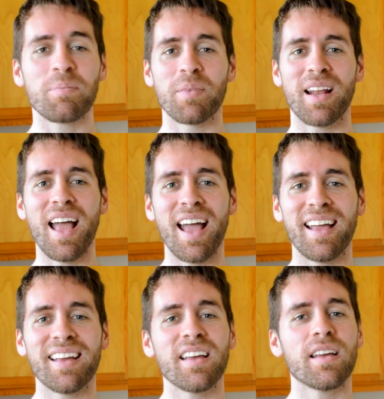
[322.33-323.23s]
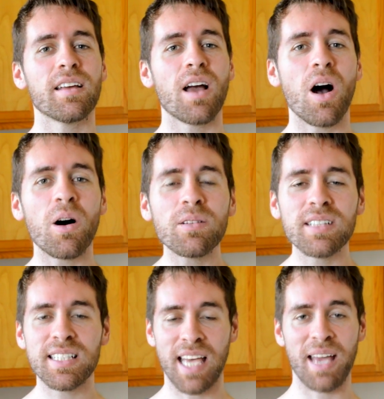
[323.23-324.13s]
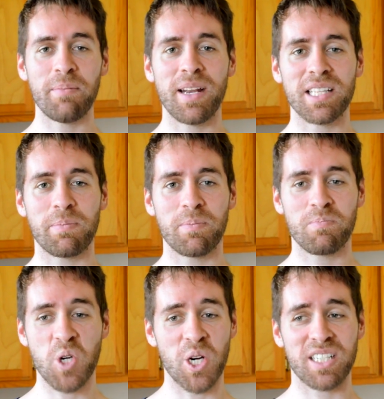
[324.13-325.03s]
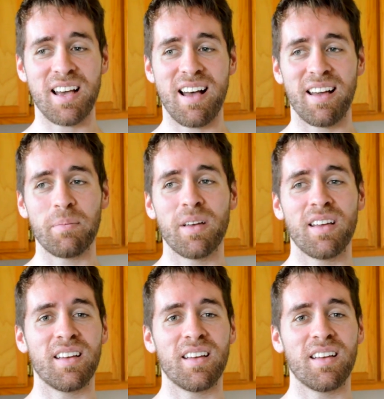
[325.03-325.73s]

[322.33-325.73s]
But hey, only 10 minutes cook time,